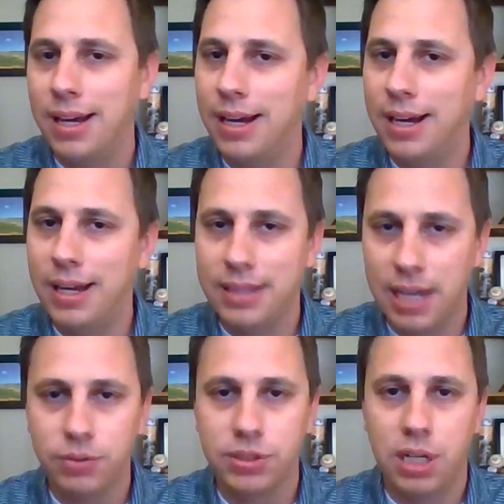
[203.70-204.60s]
I
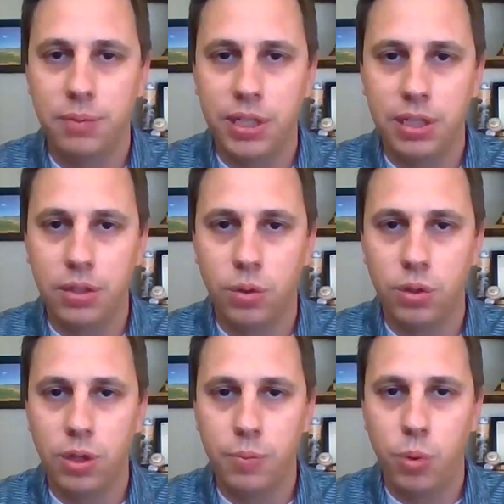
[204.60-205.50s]
thought it was going to be a
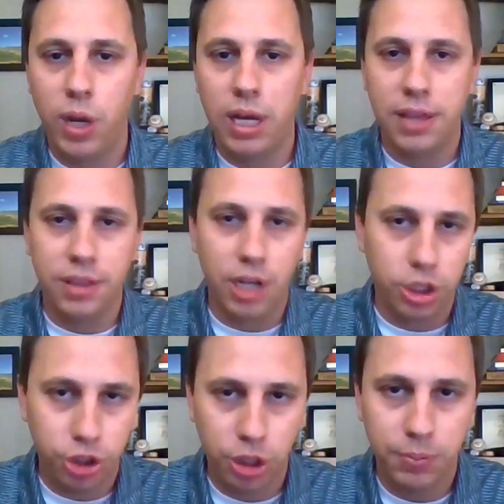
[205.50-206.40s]
quarter of a point. I thought
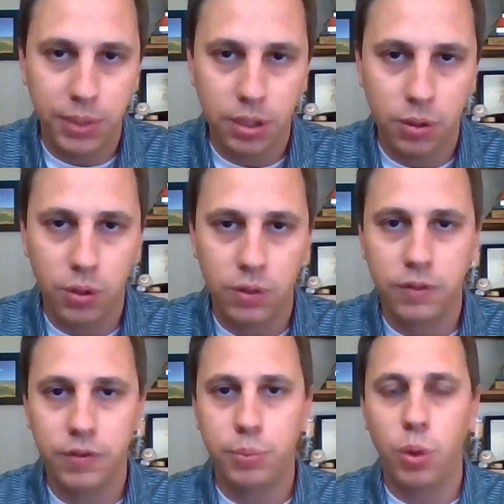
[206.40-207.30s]
it should be a
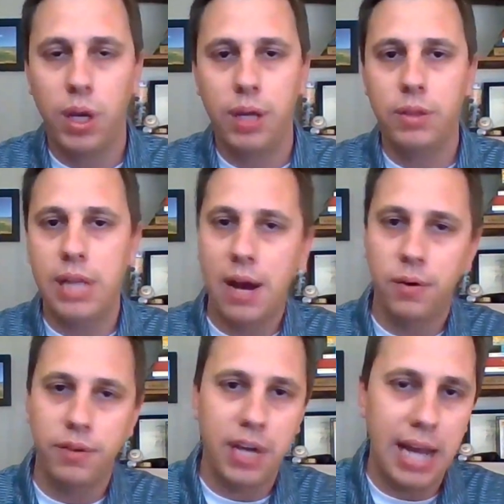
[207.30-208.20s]
quarter of a point. Now
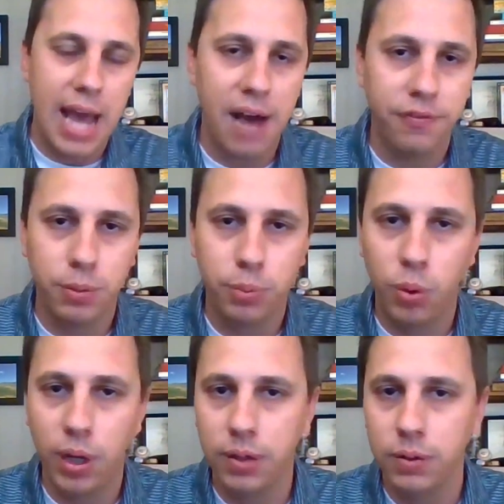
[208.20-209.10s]
we've got a half a
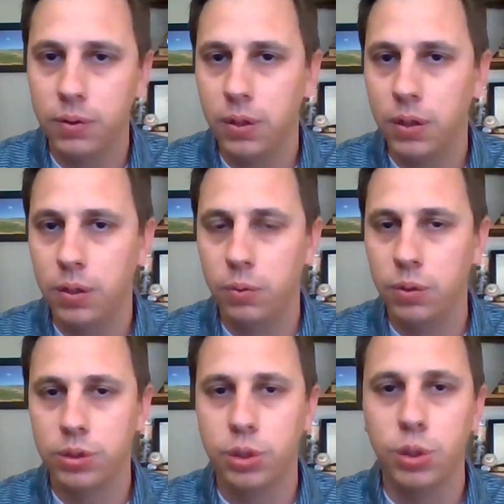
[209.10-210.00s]
point.
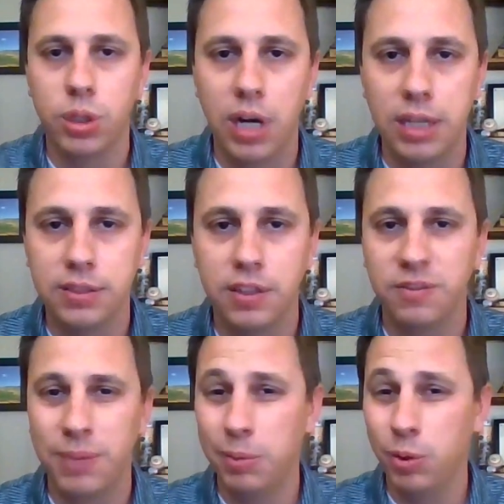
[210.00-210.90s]
We're too
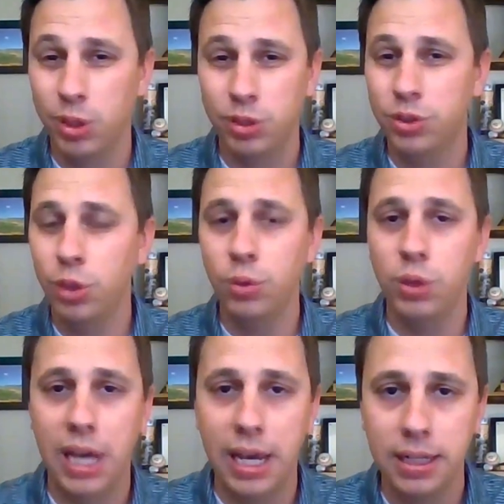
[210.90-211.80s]
aggressive. Maybe we're too
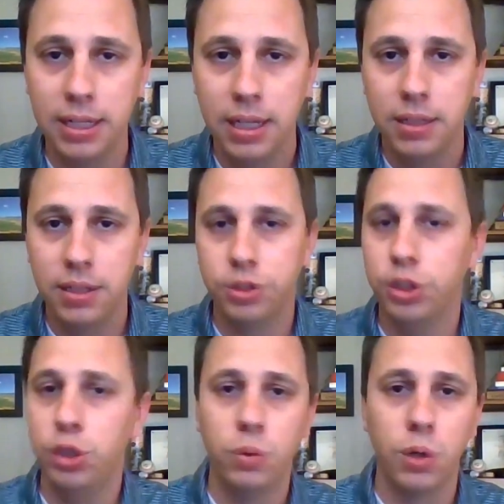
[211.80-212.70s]
late. They're
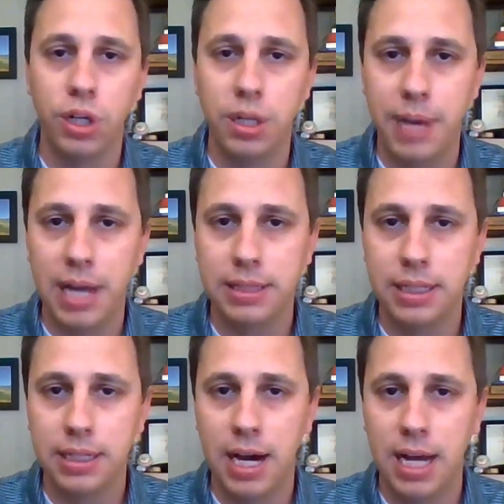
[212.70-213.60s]
too worried about
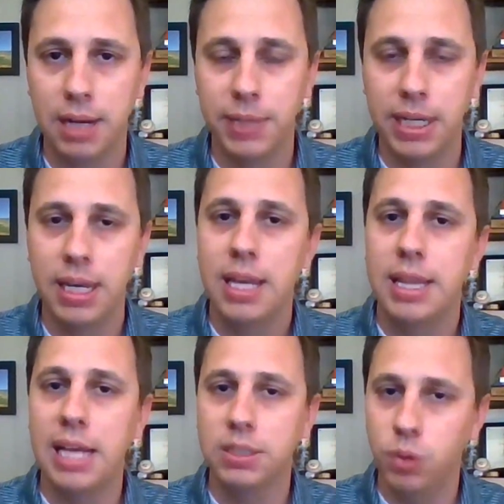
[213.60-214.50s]
the economy.
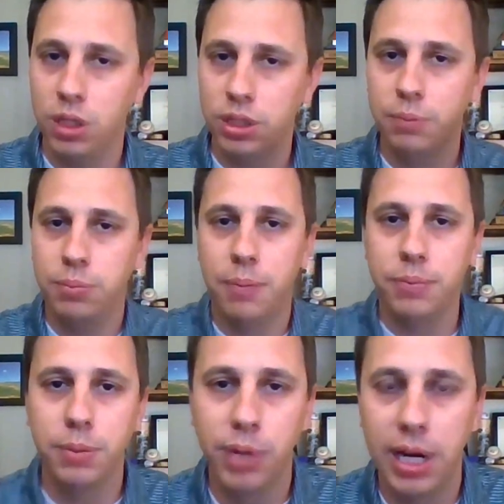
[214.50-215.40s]
That's what could
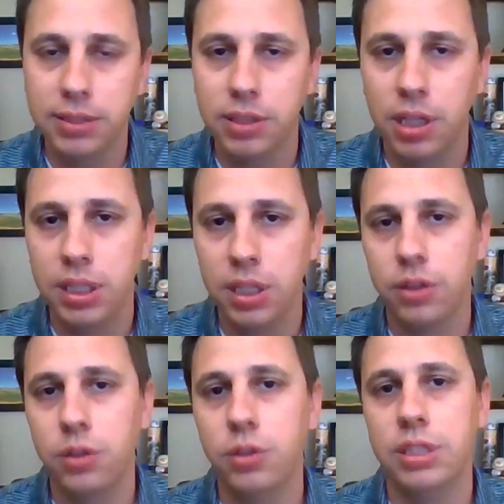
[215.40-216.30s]
pump the brakes on the
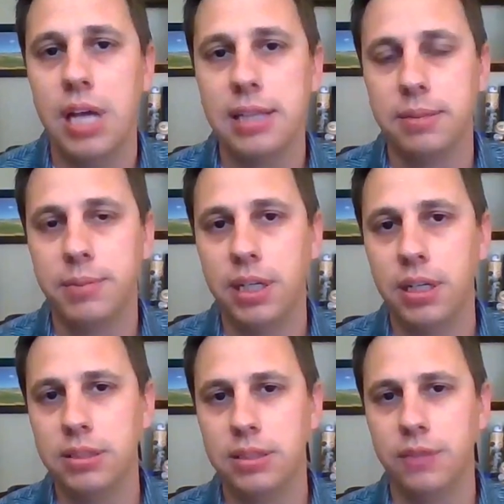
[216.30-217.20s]
enthusiasm
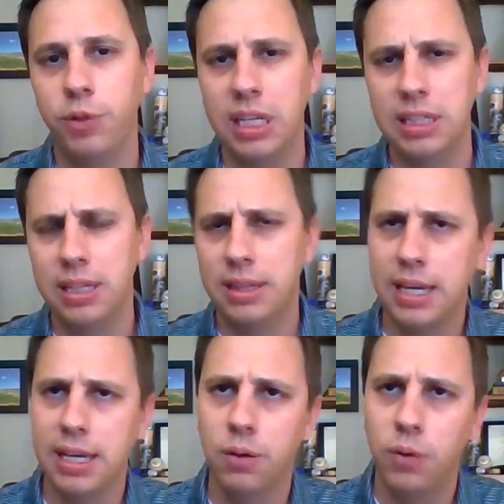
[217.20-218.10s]
here, is if we get to
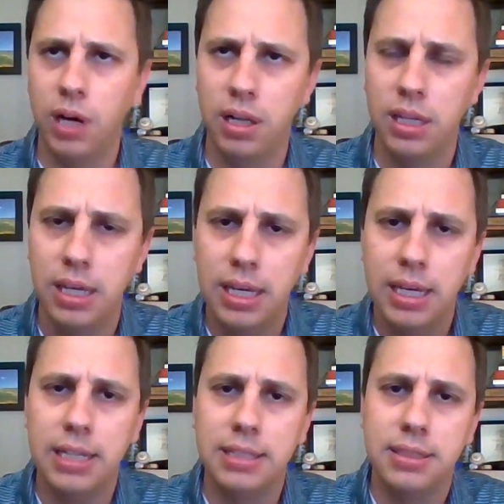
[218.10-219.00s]
thinking, well,
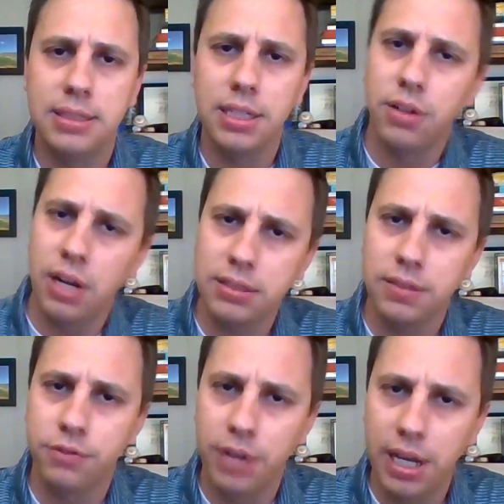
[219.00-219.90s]
is the
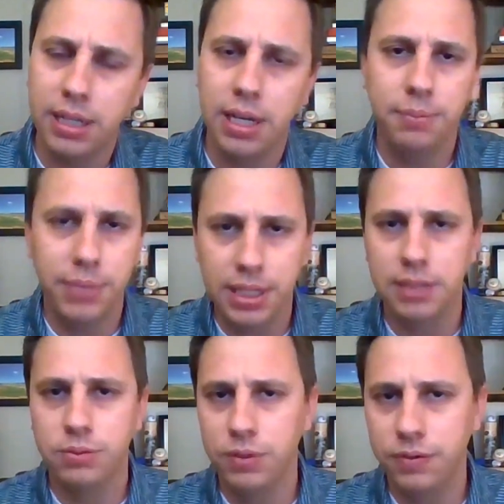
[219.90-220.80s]
aggressive rate cut
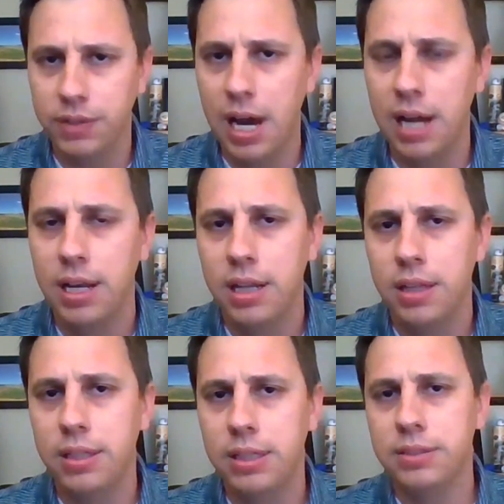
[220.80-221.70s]
because we've got
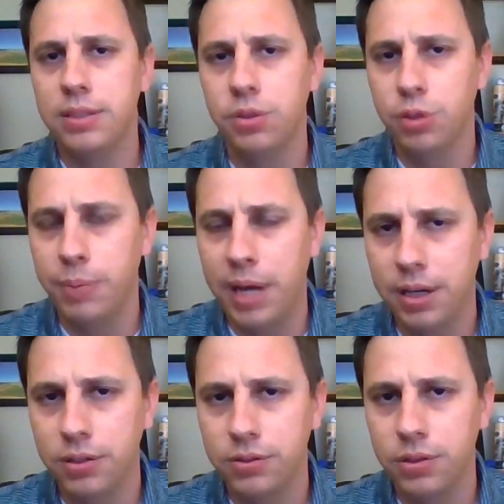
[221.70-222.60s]
these central
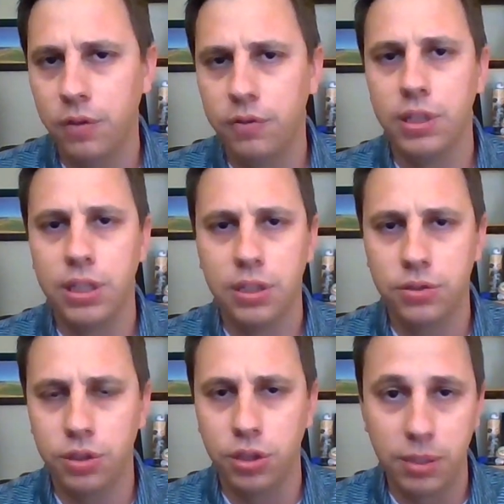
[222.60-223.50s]
bankers overly
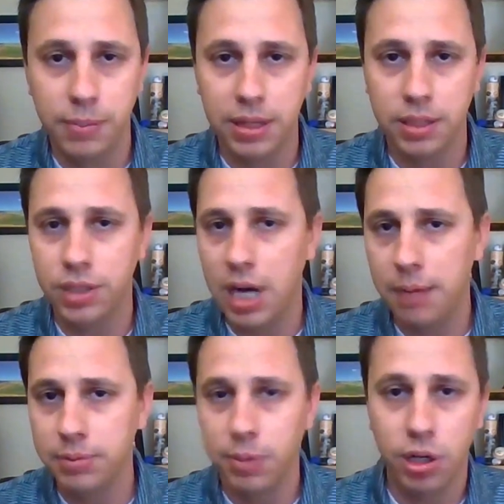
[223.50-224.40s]
concerned about the
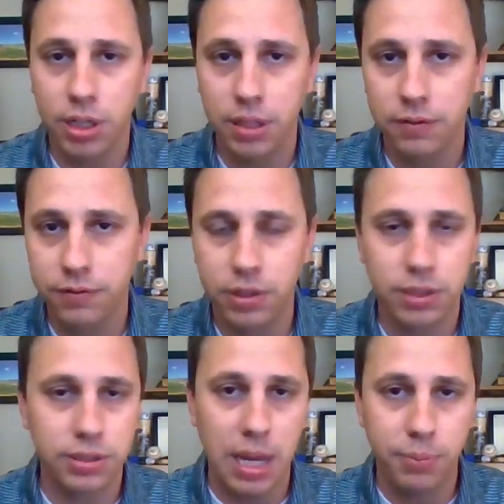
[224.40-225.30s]
jobs market, for
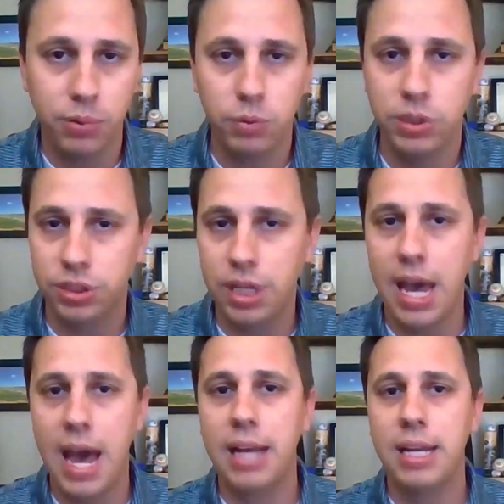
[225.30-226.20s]
example, which they
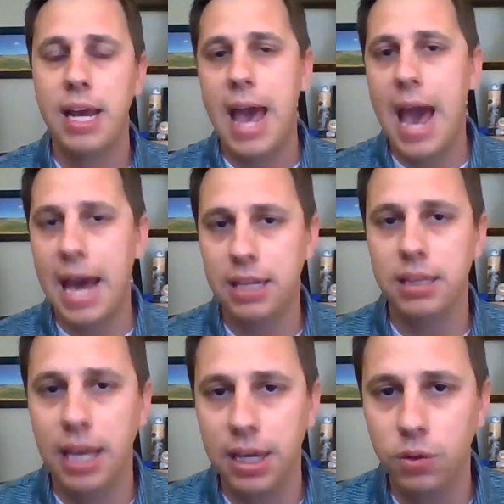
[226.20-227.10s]
had added
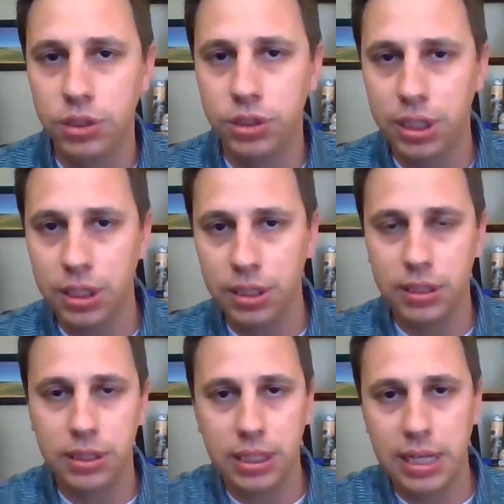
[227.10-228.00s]
language here
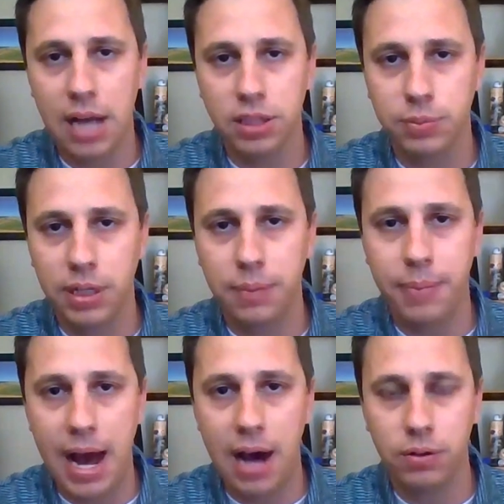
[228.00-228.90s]
in the announcement
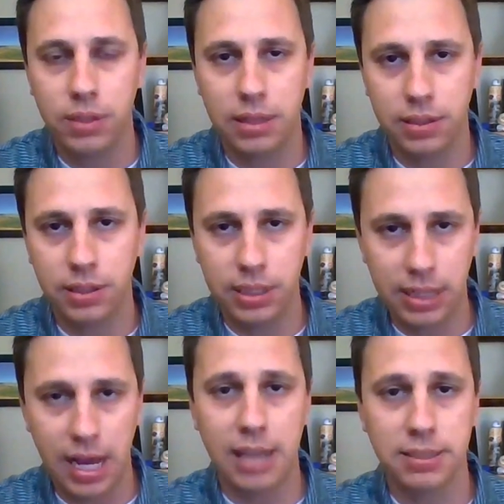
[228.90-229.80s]
about that
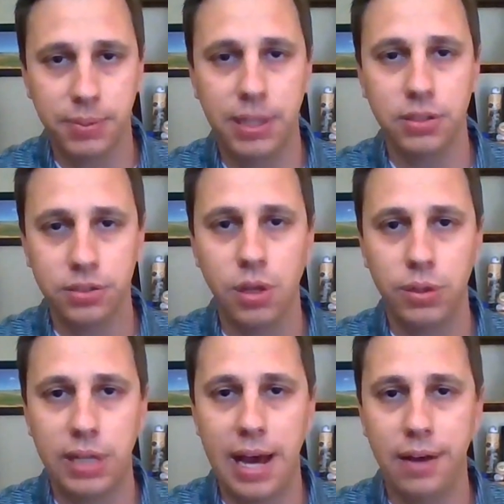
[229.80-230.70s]
there has been a
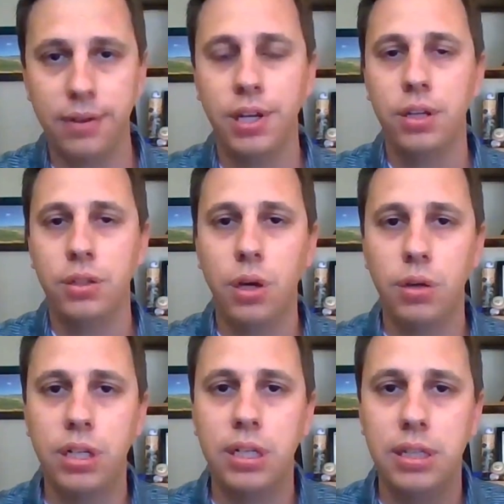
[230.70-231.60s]
slowdown
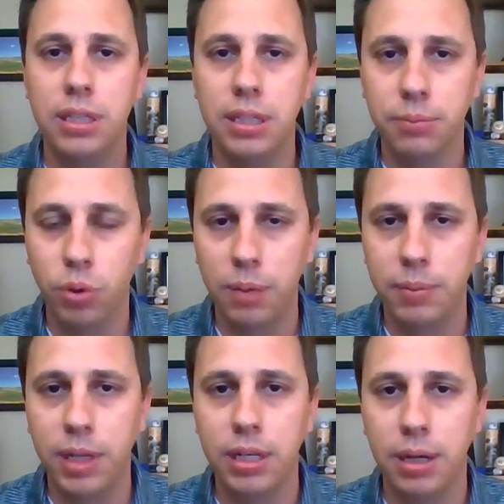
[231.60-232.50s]
noted in the
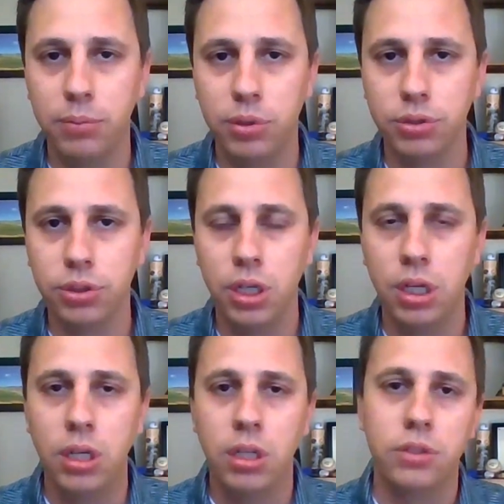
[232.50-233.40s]
employment numbers.
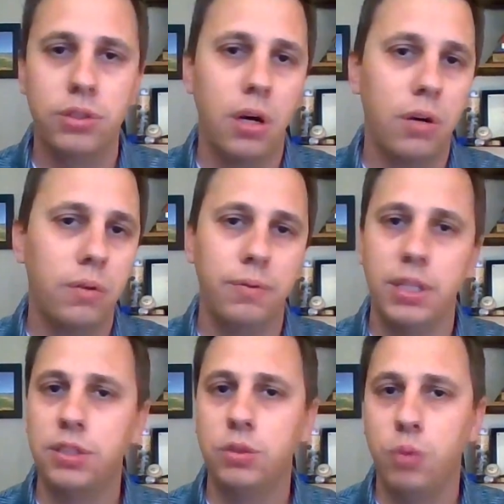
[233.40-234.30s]
So
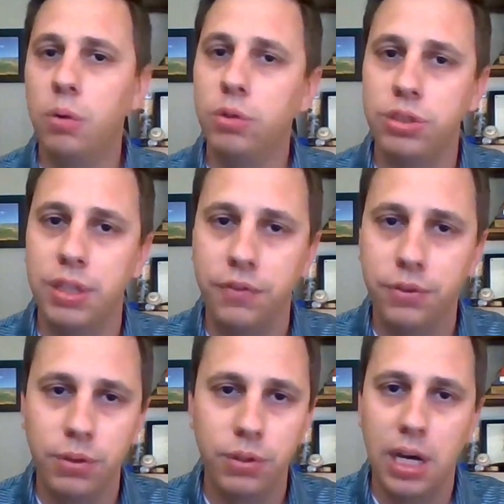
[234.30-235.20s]
this is what we'll
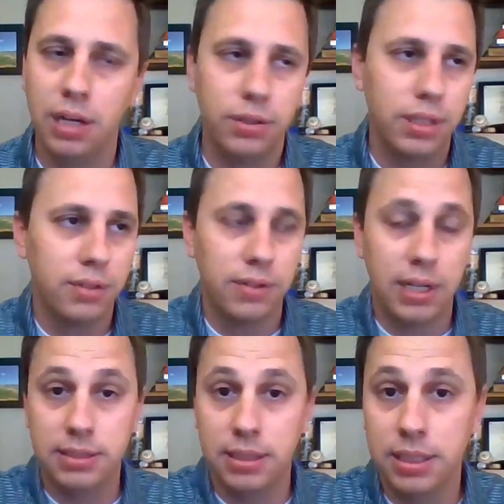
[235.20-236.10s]
sift through not only the
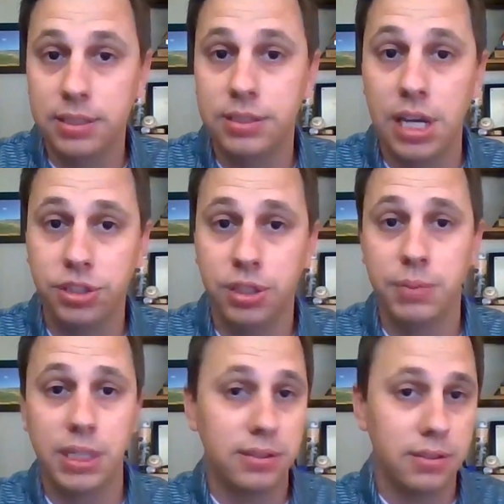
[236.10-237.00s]
rest of this session,
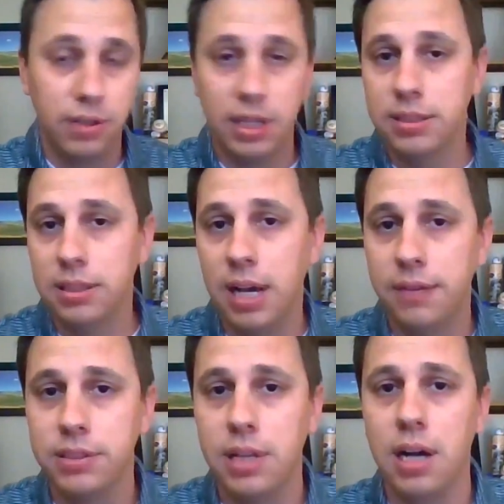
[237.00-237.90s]
because the grains and
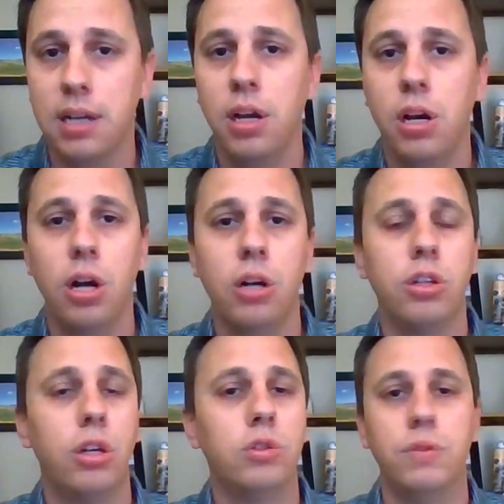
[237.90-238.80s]
livestock are
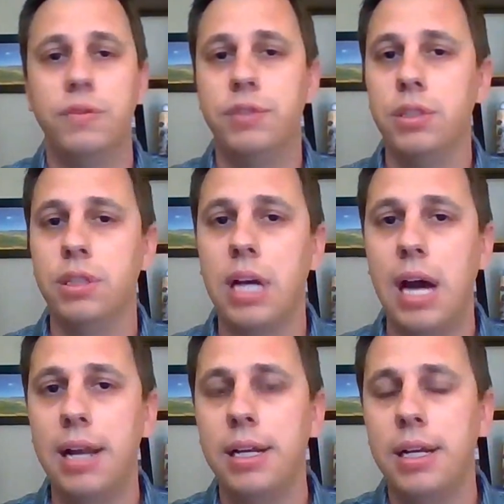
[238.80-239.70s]
closed. We've still got